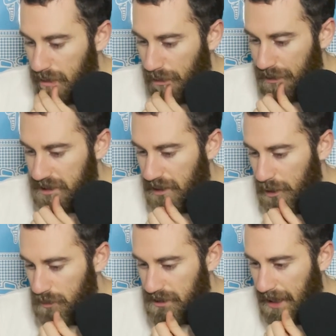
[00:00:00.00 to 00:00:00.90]
already tell
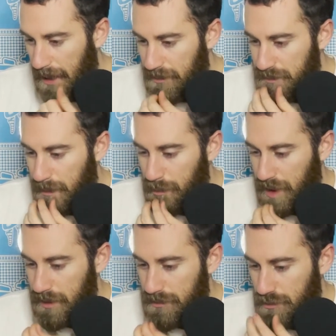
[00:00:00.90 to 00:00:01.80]
you what's going to happen is people are
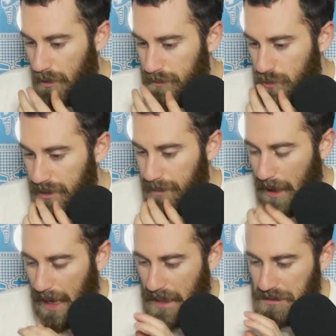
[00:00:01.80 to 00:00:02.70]
going to start tweeting
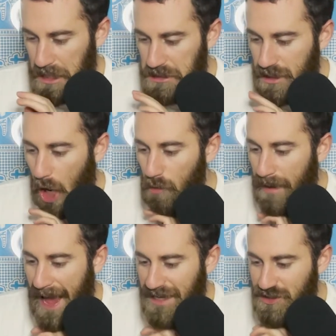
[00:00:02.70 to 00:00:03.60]
about how there's no
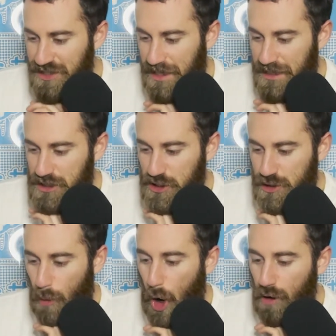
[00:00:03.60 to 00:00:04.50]
masks and it's a
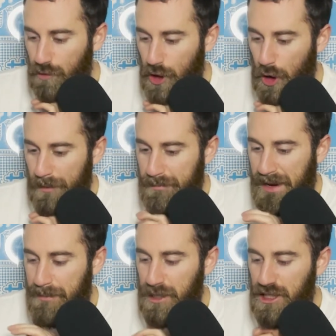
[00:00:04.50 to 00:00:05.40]
small room and
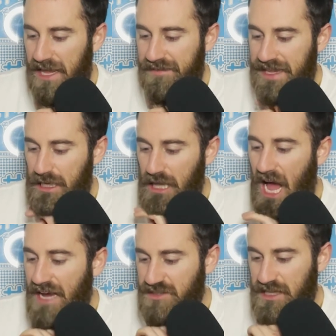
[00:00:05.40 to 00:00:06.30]
people are living their
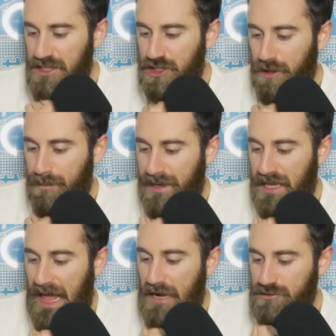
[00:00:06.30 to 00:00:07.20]
lives and they shouldn't be
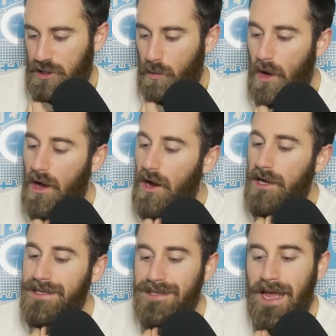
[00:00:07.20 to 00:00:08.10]
allowed to.
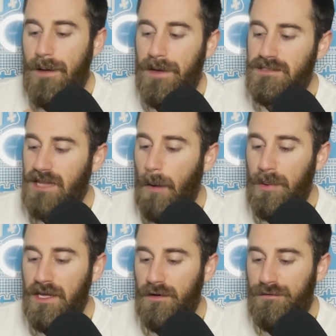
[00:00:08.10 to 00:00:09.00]
Yeah, man, stop
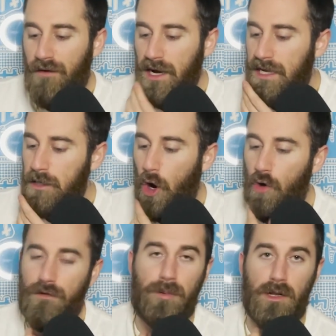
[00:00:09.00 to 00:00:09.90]
being the fucking
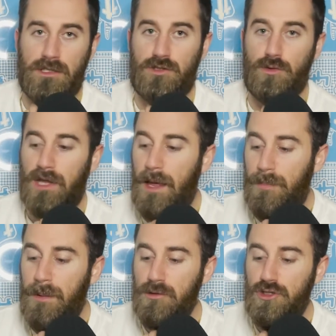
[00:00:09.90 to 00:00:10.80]
COVID police, dude. Let
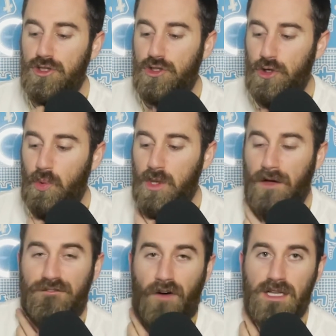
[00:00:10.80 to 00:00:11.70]
people just do what the
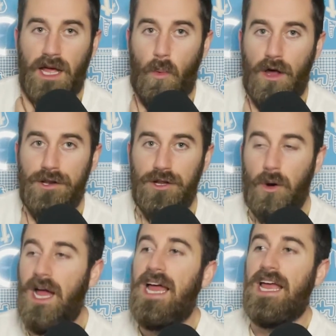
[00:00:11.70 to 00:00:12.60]
fuck they want to do.
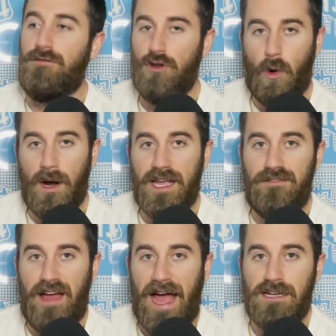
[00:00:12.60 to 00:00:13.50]
If you don't want to get
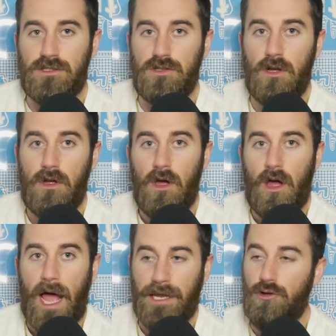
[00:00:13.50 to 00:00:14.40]
vaxxed
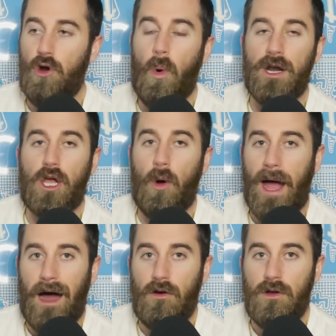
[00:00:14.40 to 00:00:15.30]
and you don't want to go
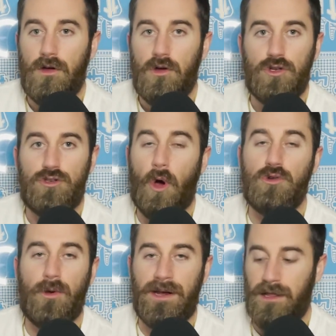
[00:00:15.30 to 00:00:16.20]
out, don't
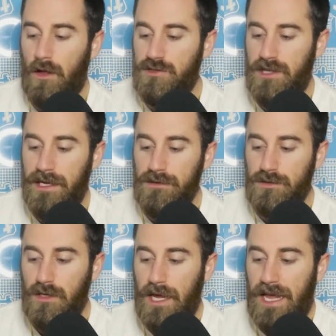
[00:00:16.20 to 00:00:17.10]
do any of those things.
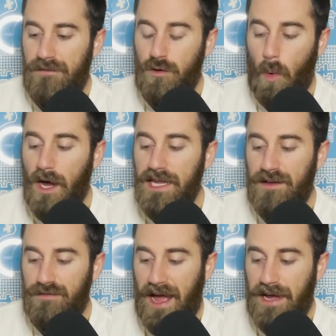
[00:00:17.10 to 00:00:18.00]
If you want to get
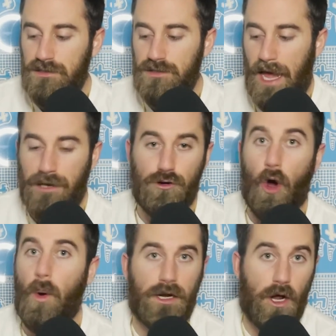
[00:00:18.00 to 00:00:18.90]
vaxxed and you
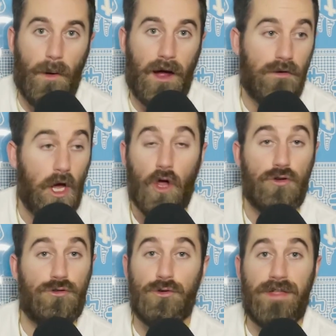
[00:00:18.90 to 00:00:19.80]
don't want to go out,
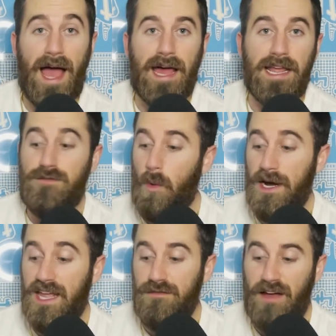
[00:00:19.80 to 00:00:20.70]
do that. If you want to
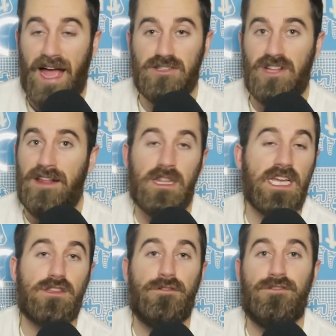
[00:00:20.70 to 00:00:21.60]
get vaxxed and
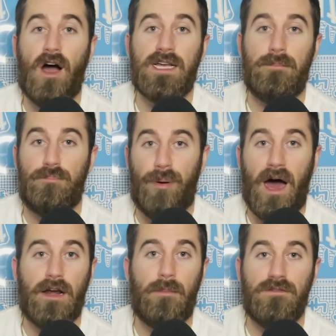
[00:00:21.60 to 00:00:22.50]
lick the fucking
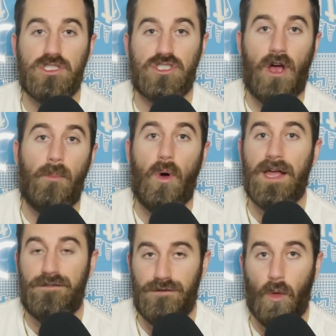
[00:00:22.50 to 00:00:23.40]
bottom of a subway
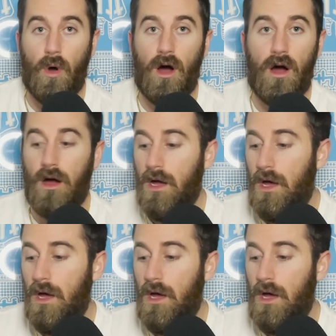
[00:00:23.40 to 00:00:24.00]
floor,